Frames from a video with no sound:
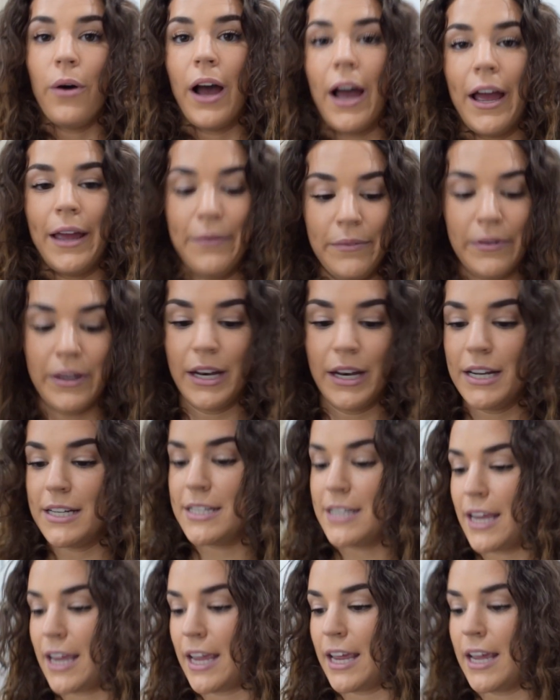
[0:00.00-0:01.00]
I am going to
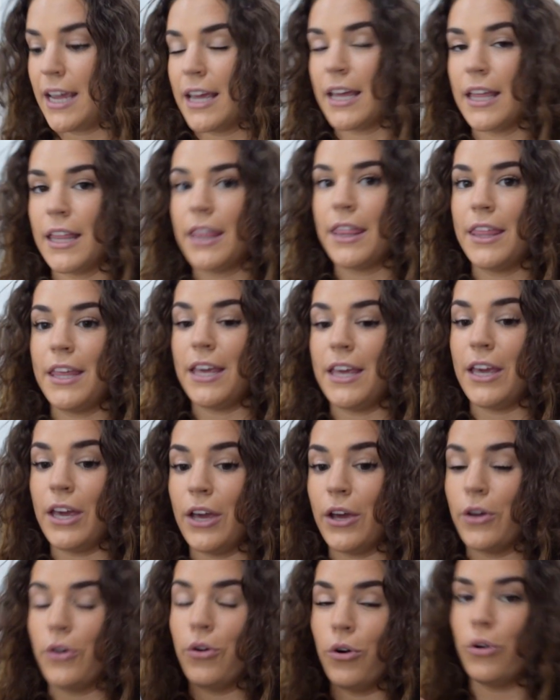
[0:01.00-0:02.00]
take
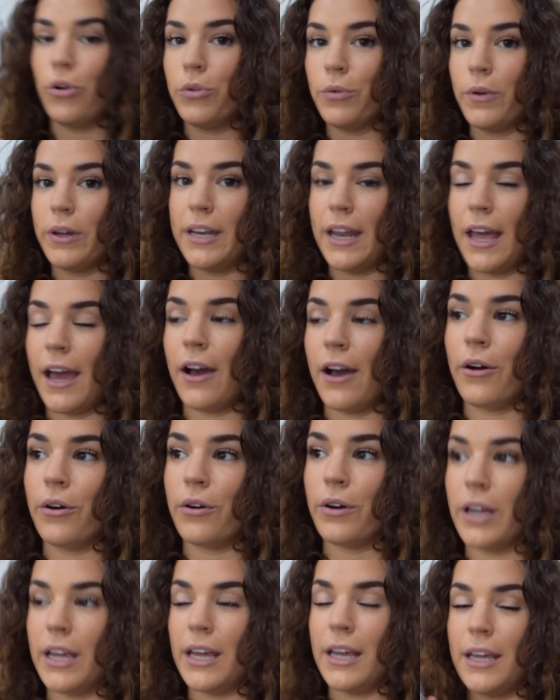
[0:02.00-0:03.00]
the gold one
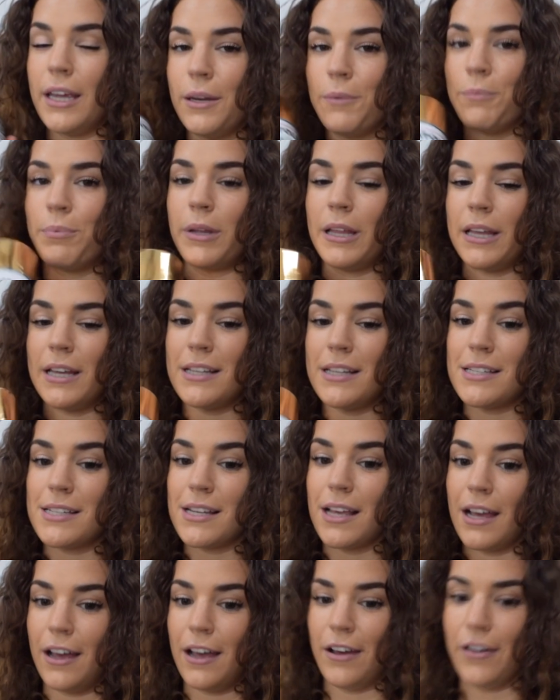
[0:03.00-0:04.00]
now in place
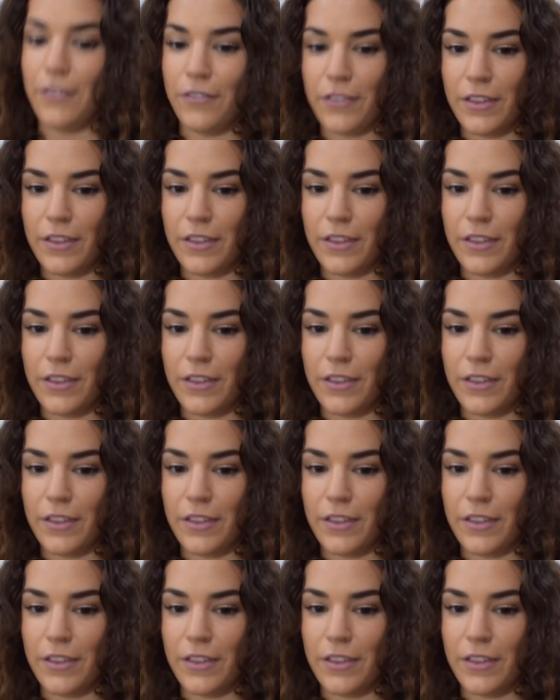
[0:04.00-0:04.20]
of